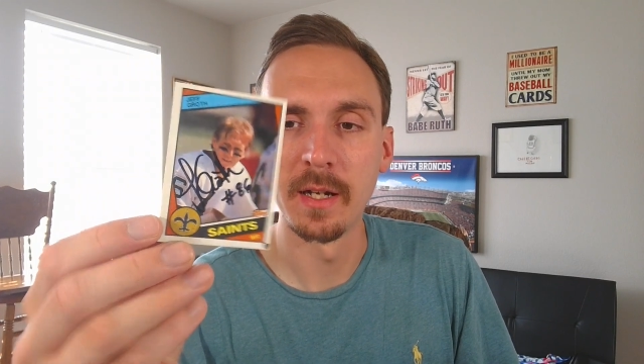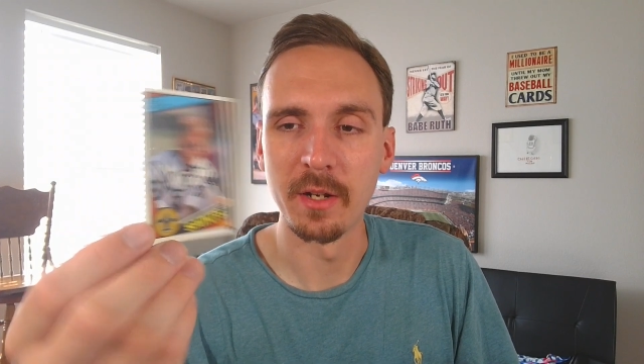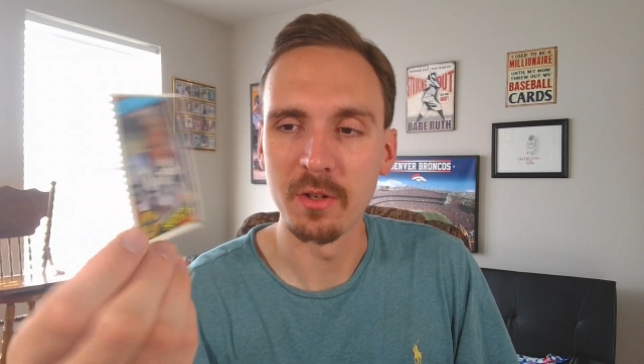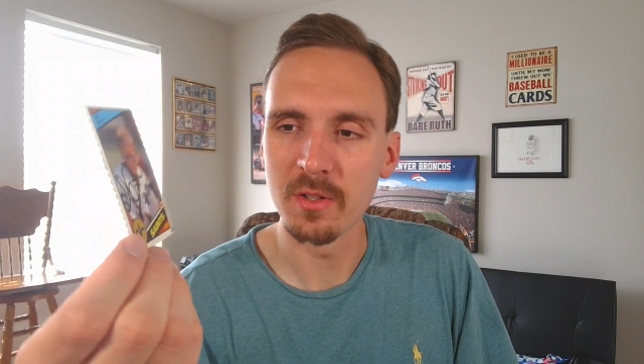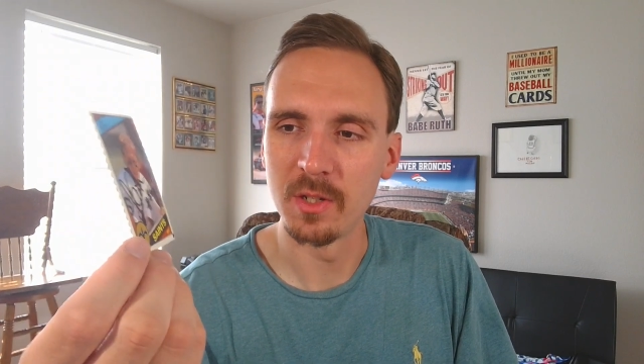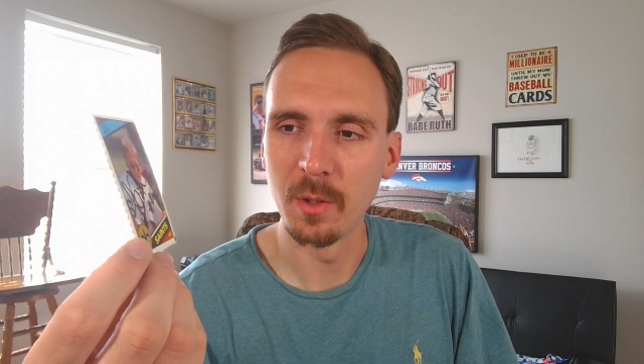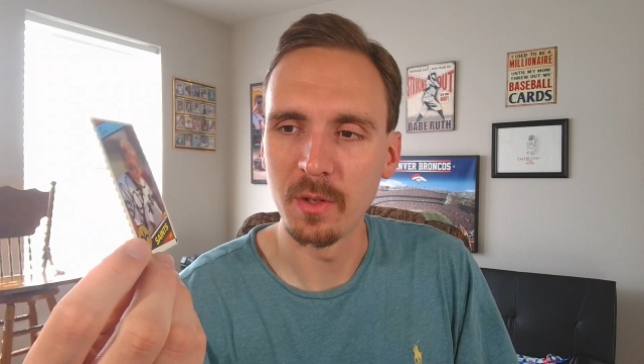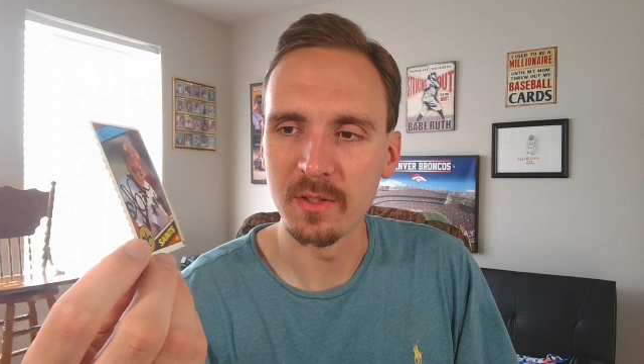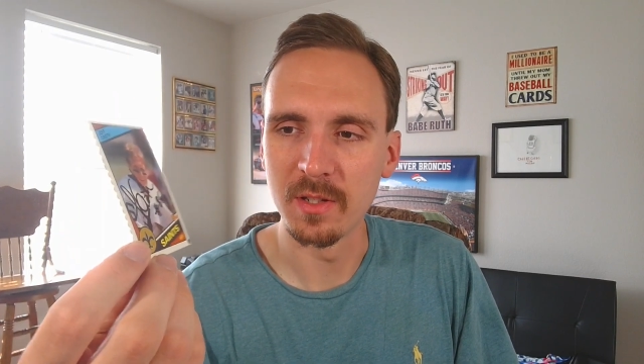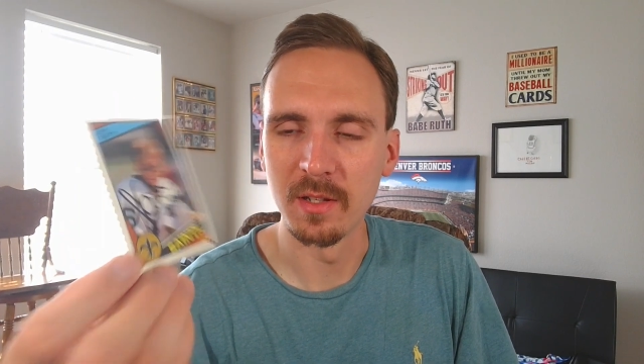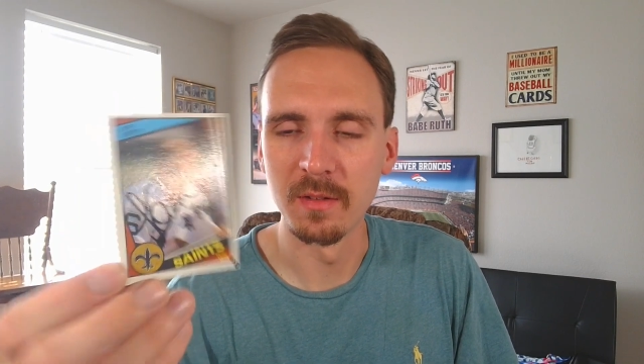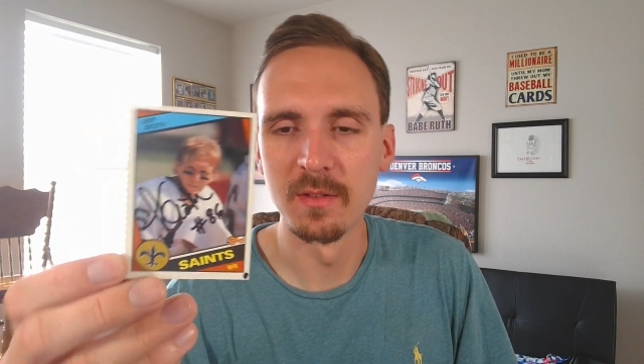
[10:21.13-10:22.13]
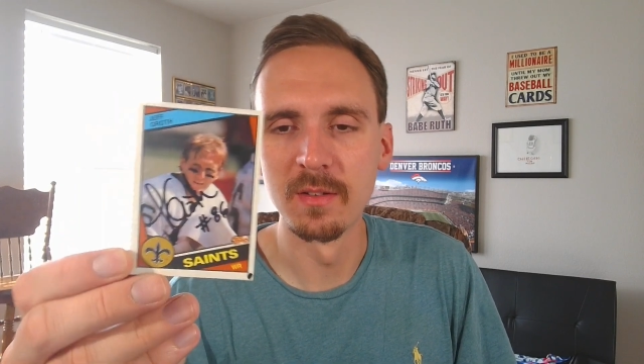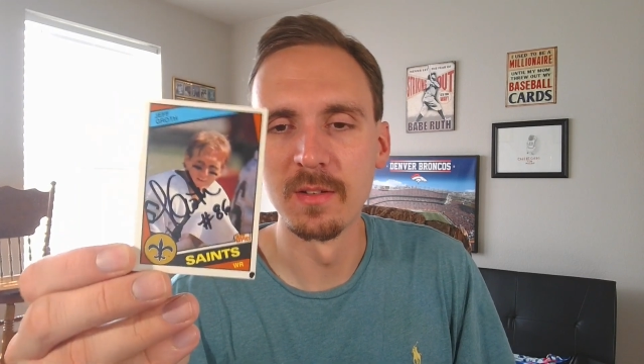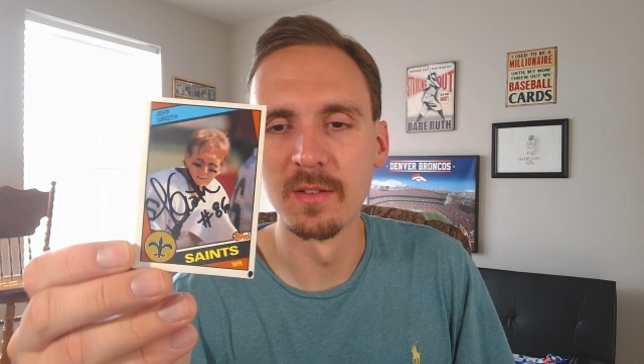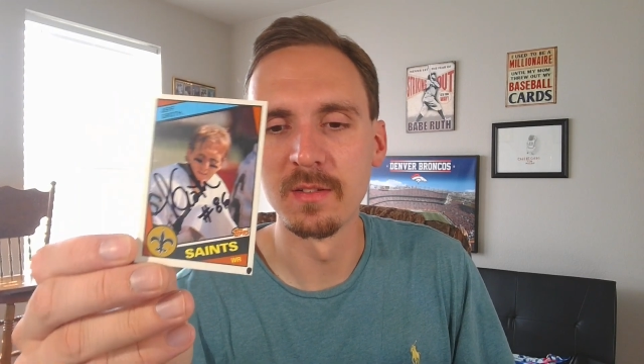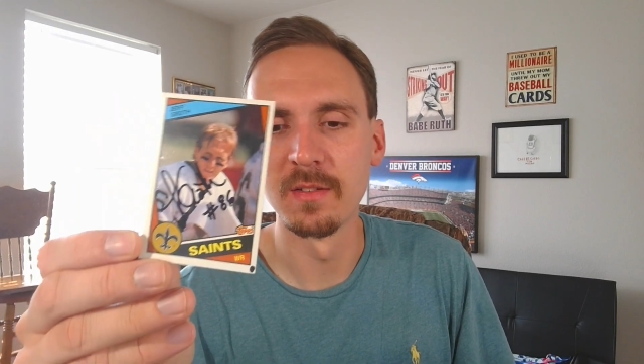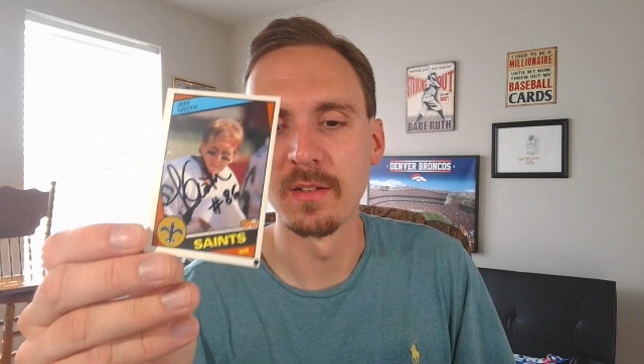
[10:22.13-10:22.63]
I just noticed he
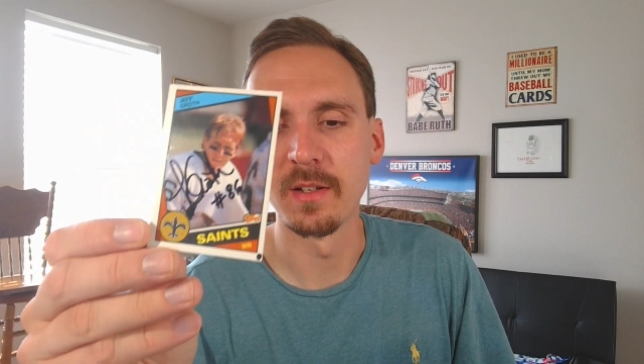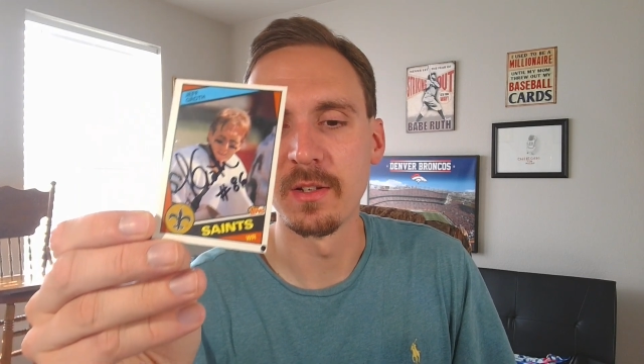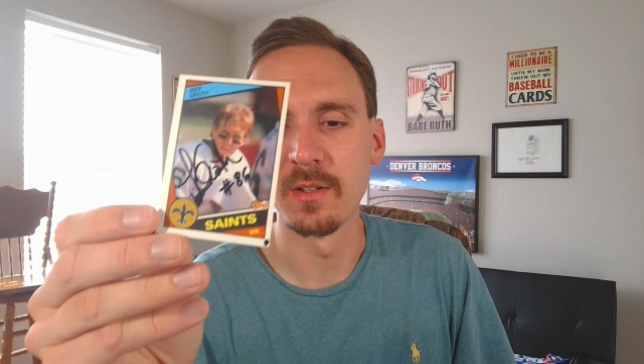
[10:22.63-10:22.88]
he